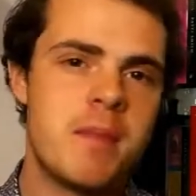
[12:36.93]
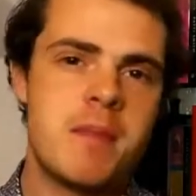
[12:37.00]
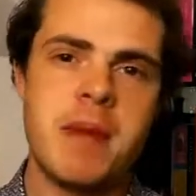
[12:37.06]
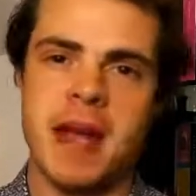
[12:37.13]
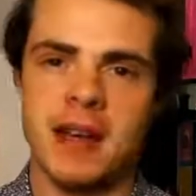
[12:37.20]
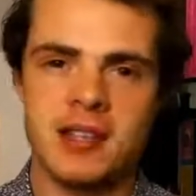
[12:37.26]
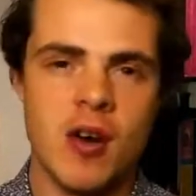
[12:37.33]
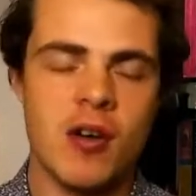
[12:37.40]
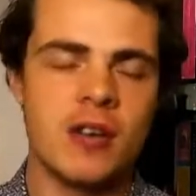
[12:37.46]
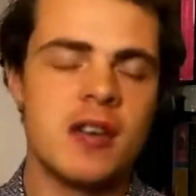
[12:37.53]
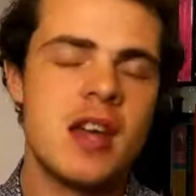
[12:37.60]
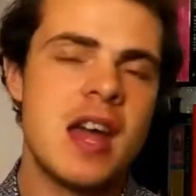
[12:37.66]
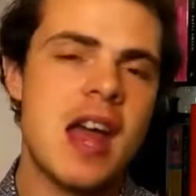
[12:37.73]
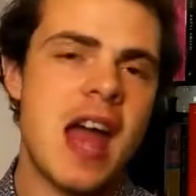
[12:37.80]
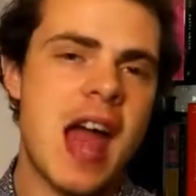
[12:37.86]
picked on
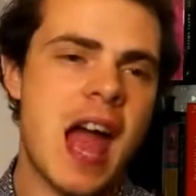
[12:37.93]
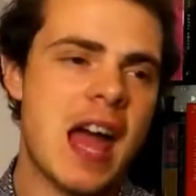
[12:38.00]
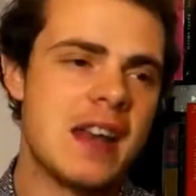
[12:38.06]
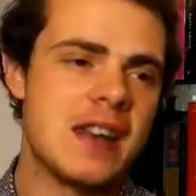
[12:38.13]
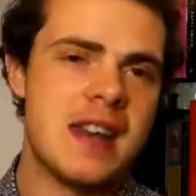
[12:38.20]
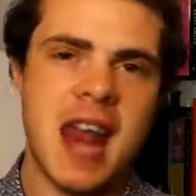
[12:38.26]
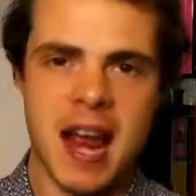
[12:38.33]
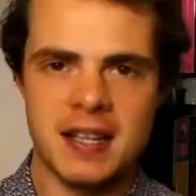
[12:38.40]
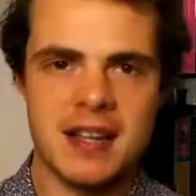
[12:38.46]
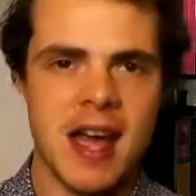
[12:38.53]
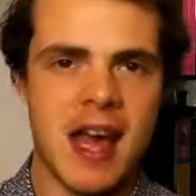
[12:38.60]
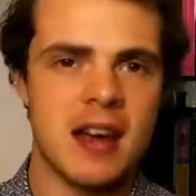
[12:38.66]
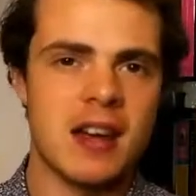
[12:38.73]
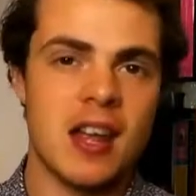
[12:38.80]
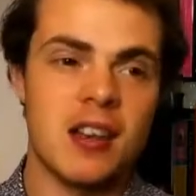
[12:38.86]
and nagged
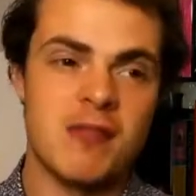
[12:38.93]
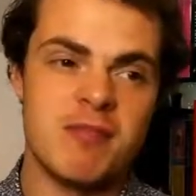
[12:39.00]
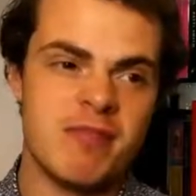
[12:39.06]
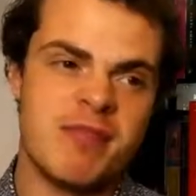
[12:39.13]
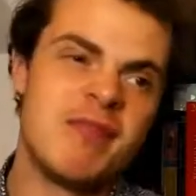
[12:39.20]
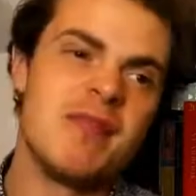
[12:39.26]
at and